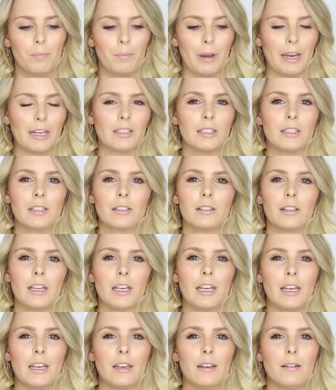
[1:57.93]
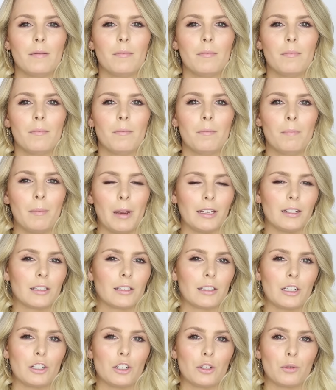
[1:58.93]
basically,
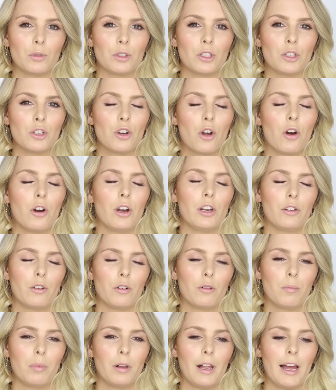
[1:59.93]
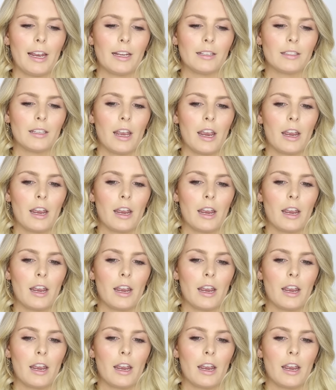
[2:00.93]
mentally, she was not in a good place